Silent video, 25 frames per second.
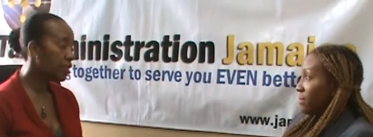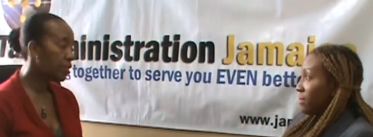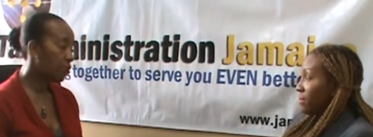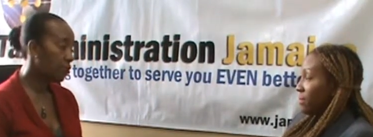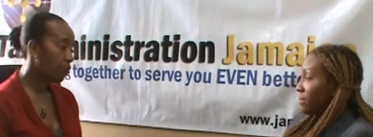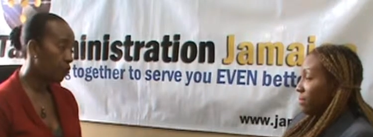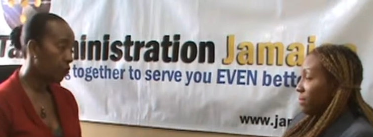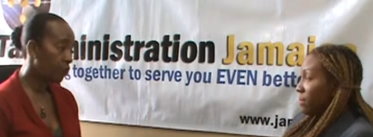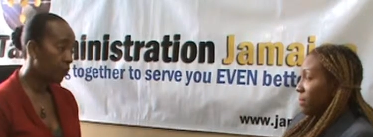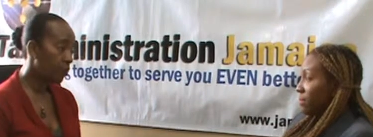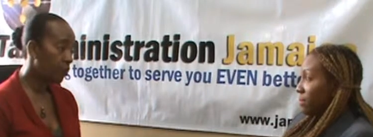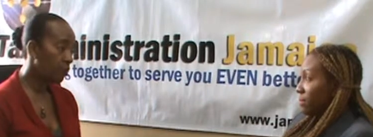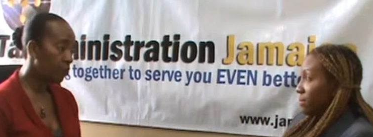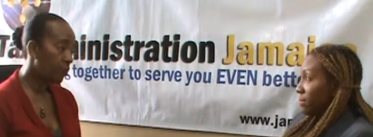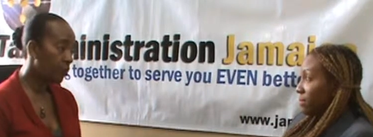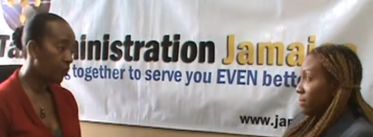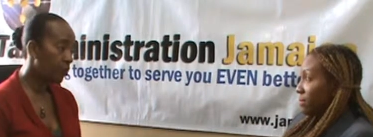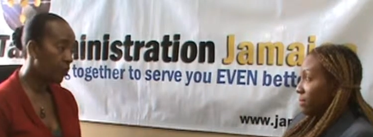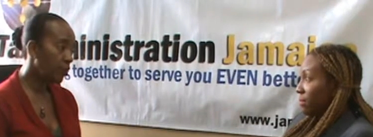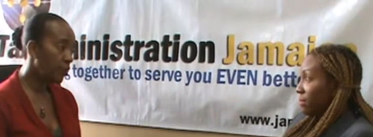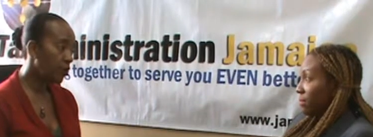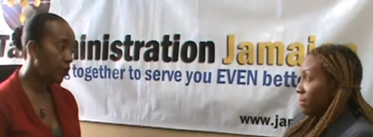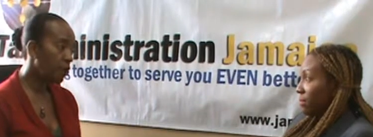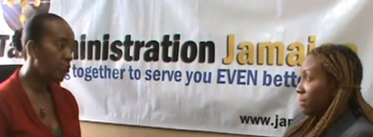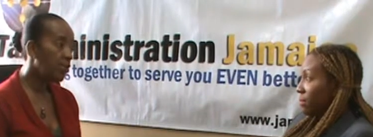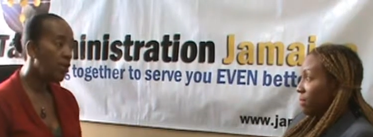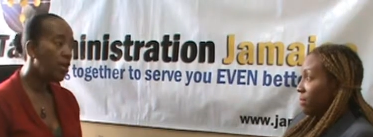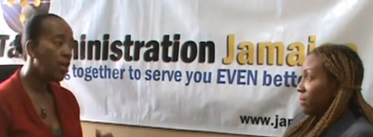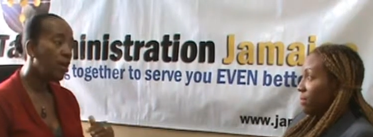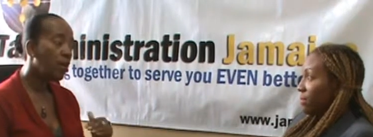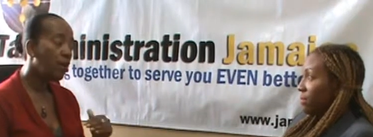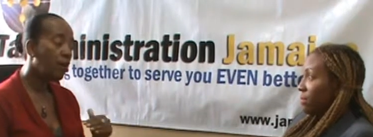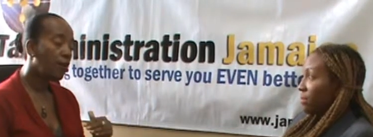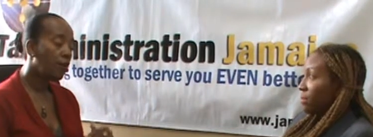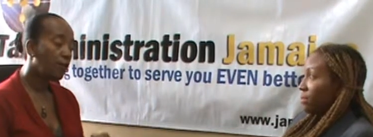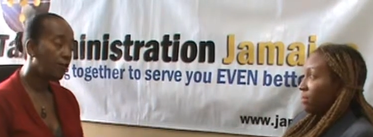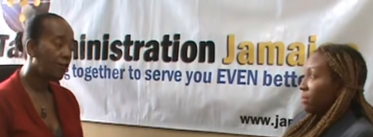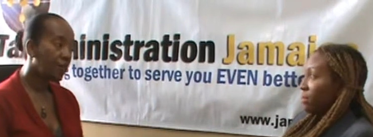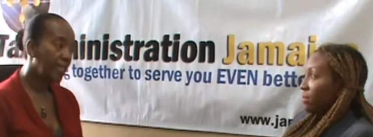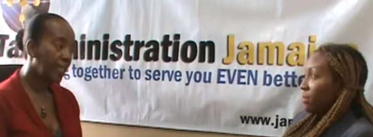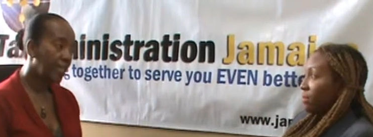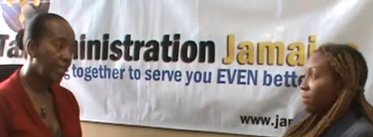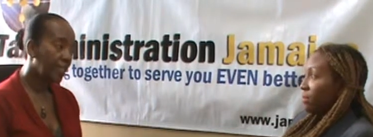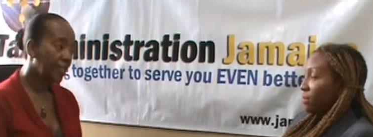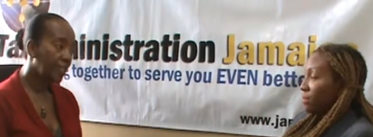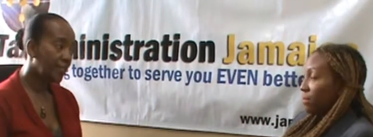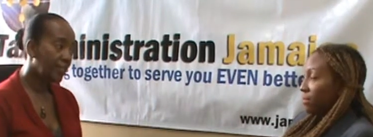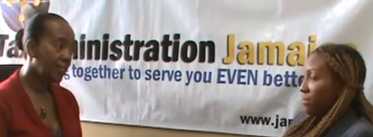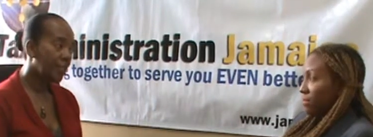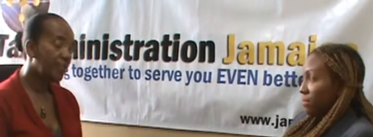Speaker 1: with gross revenue of
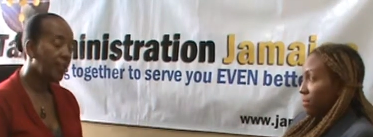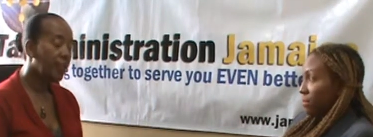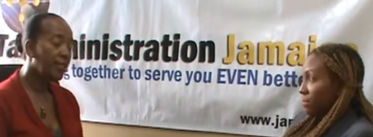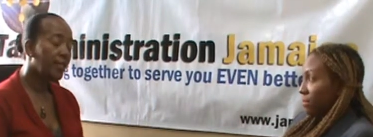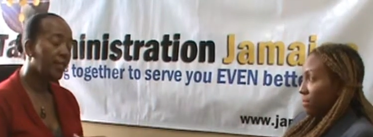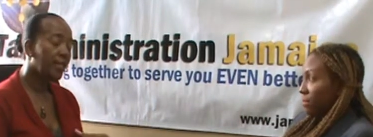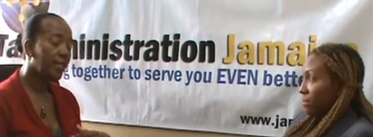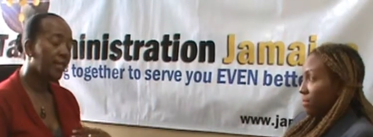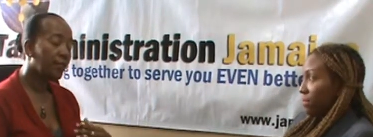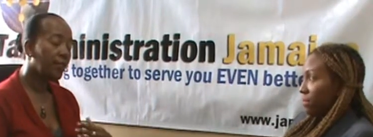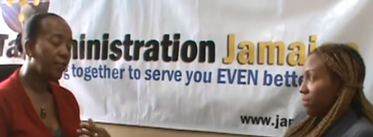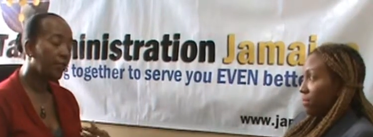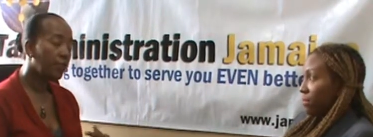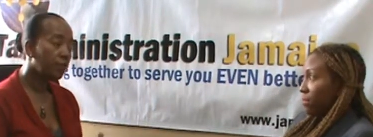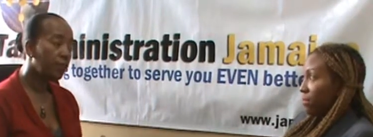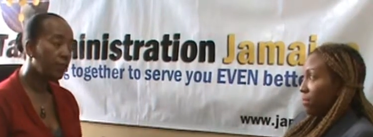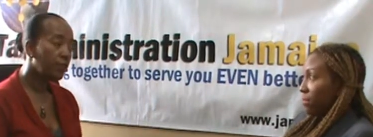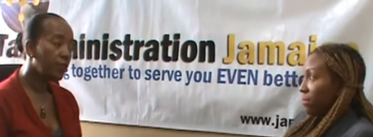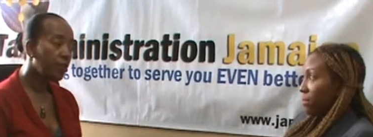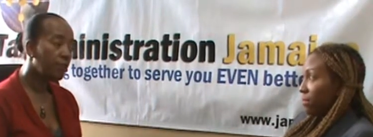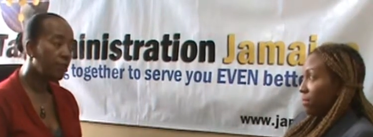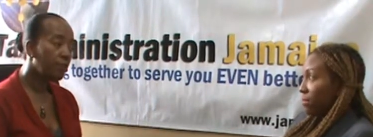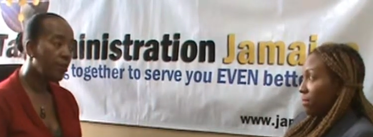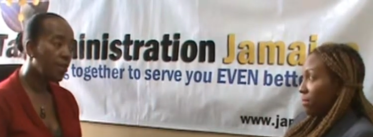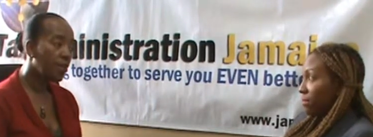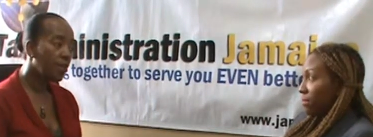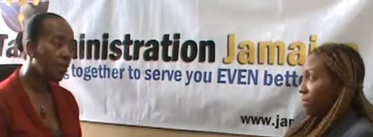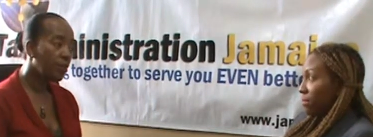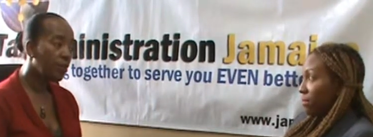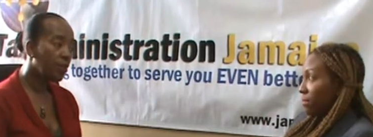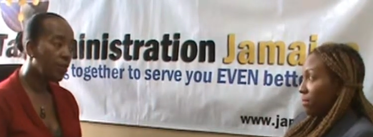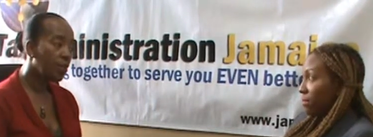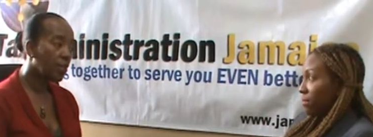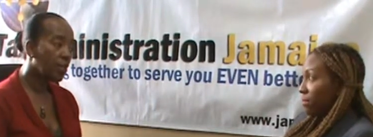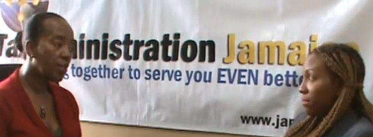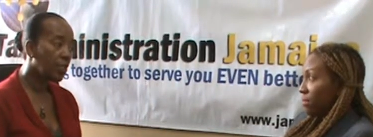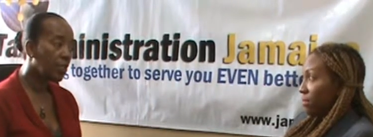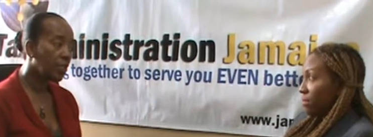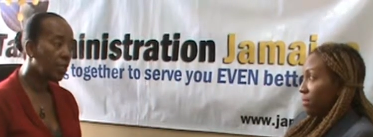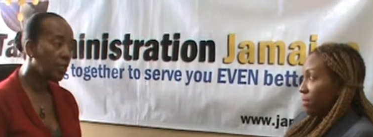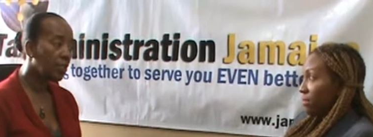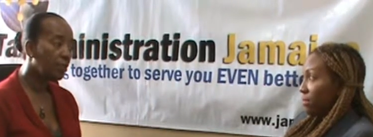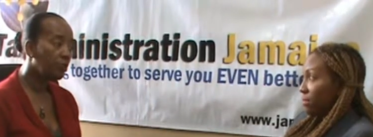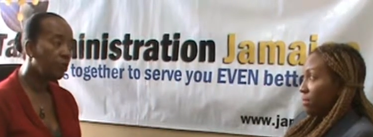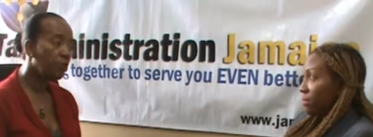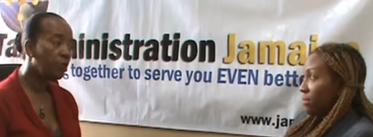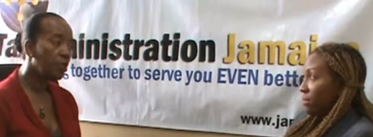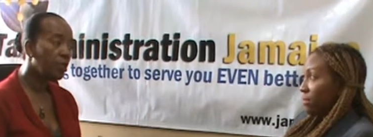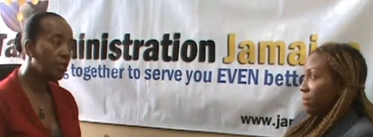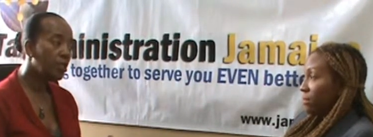less than $3 million
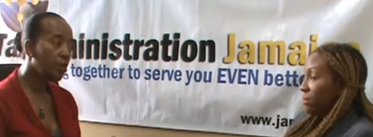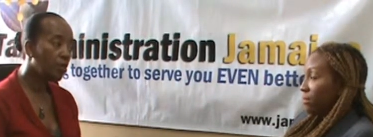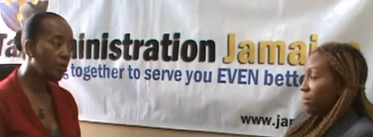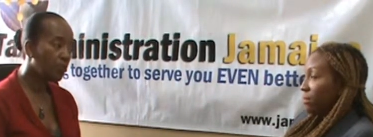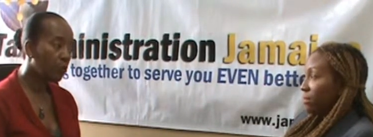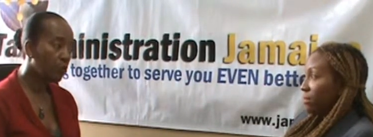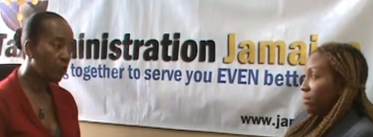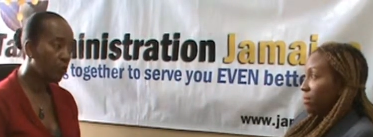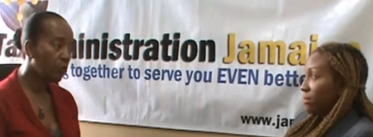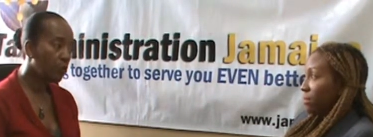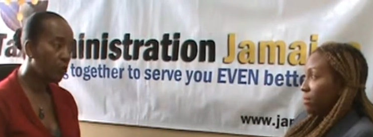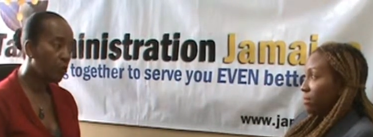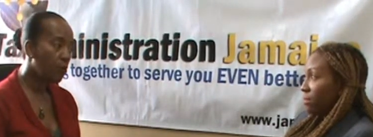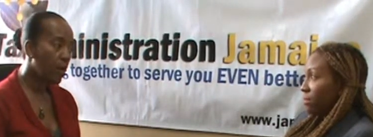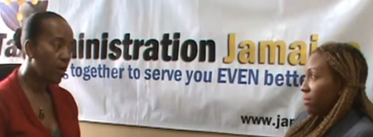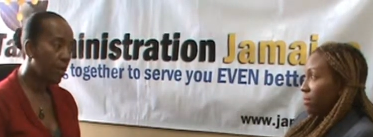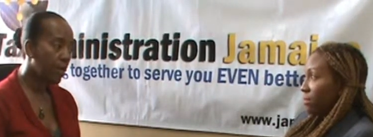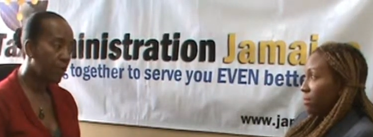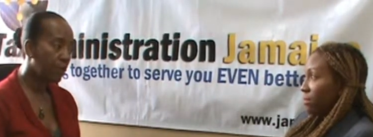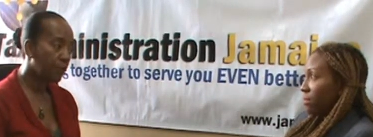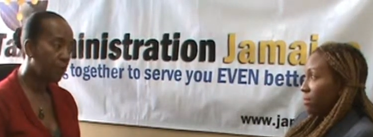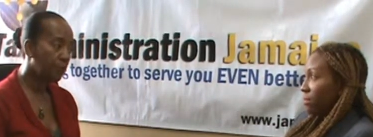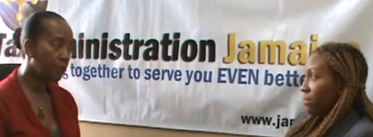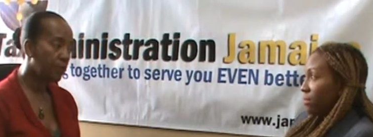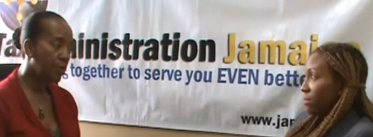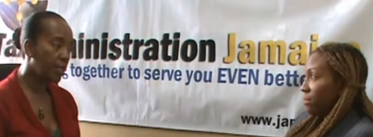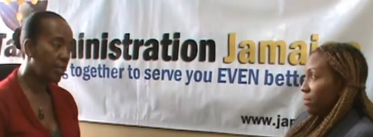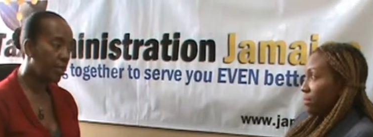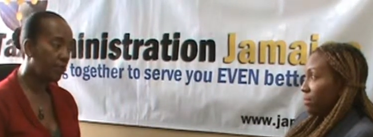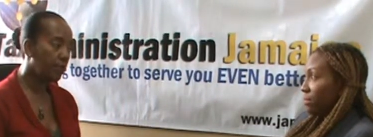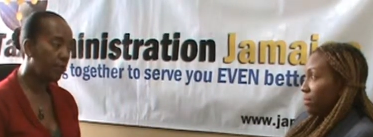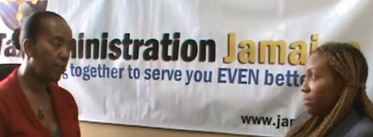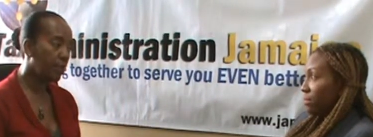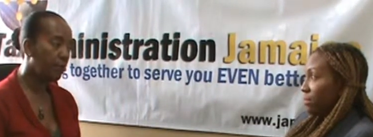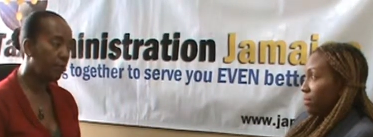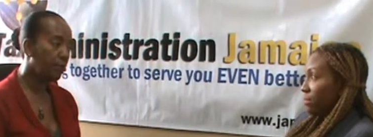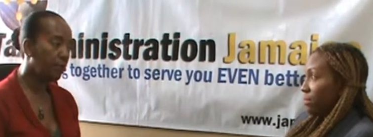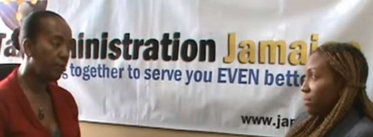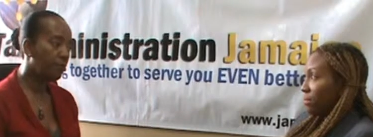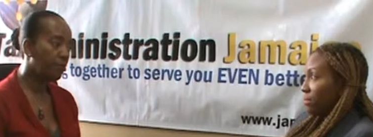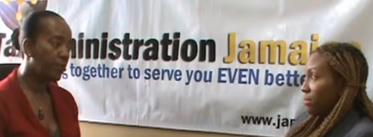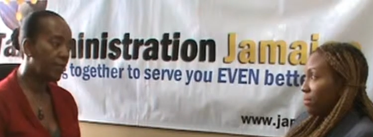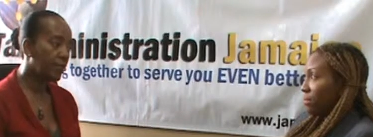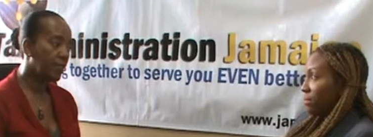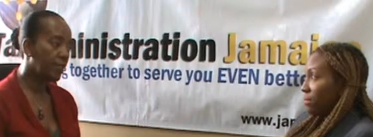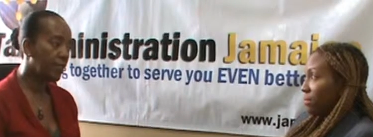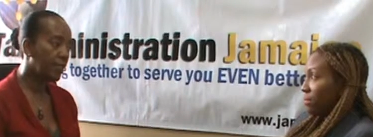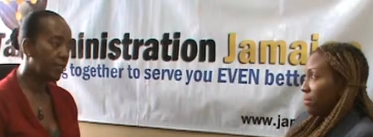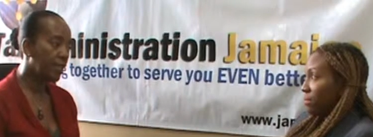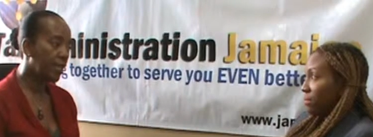will not be required to pay the minimum
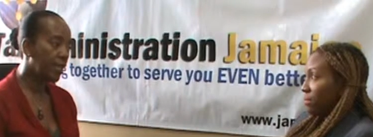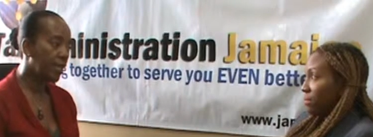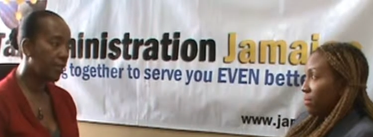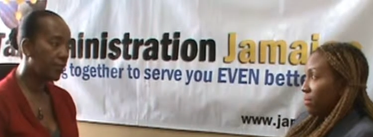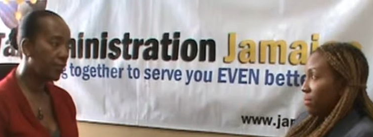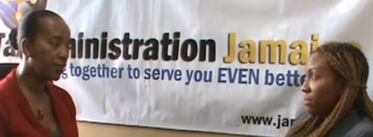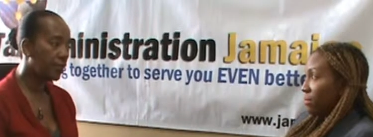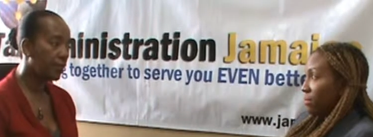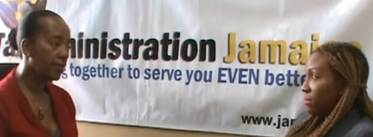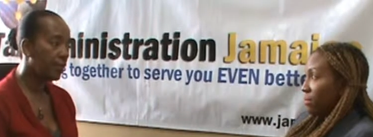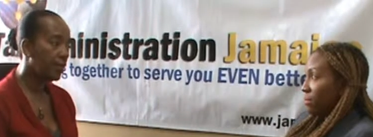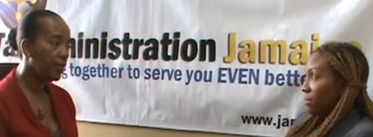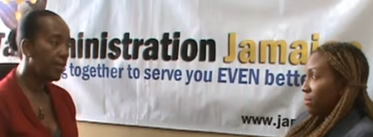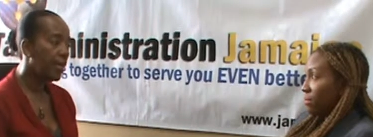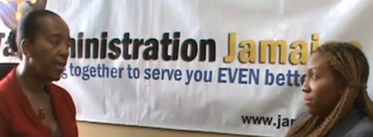business tax.